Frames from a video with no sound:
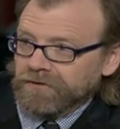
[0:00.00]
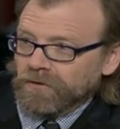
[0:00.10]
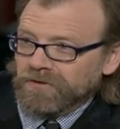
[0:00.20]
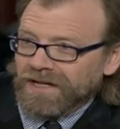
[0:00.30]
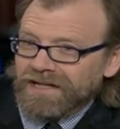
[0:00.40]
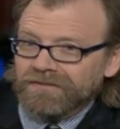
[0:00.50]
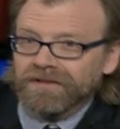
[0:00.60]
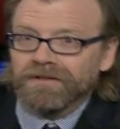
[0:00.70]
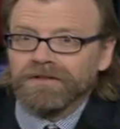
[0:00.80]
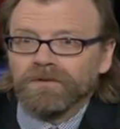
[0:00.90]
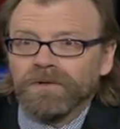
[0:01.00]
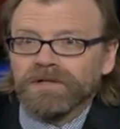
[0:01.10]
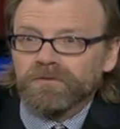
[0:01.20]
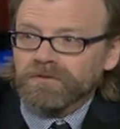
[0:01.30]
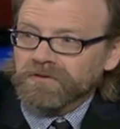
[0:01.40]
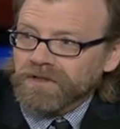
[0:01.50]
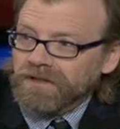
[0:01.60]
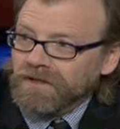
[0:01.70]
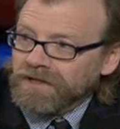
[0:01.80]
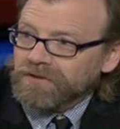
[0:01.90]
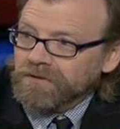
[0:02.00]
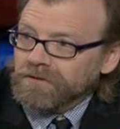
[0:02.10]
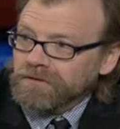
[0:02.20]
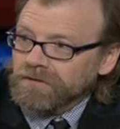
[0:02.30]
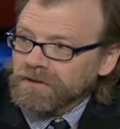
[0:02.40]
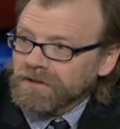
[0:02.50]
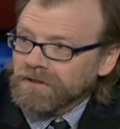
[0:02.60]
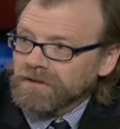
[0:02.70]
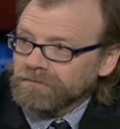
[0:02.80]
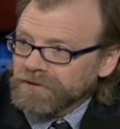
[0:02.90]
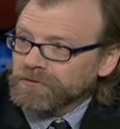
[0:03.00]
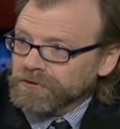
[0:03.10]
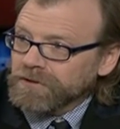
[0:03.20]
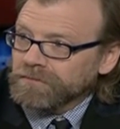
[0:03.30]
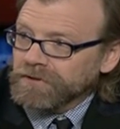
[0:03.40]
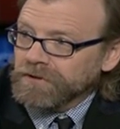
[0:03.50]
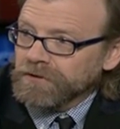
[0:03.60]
So it's kind of, in a way, it's sort of psychological mentorship.